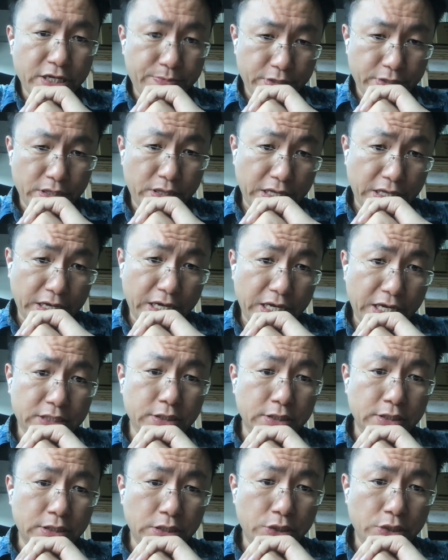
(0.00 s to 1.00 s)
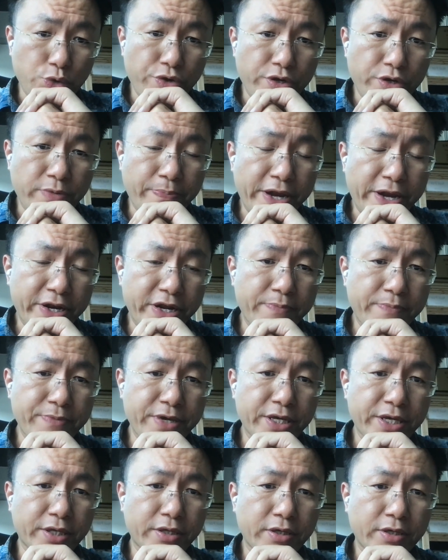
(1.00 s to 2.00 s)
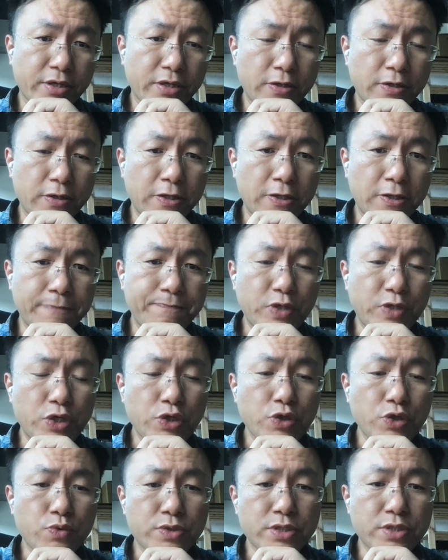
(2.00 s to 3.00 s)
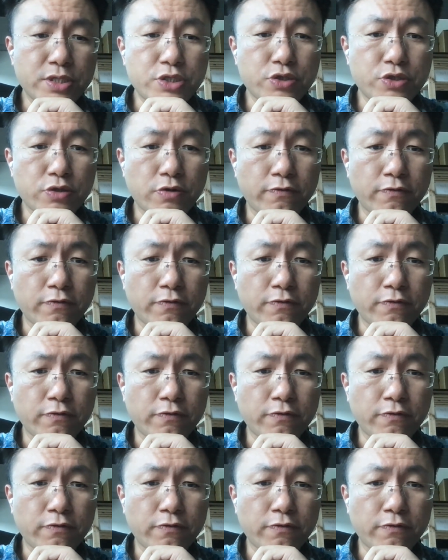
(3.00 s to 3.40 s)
and everybody has been telling me that during the pandemic,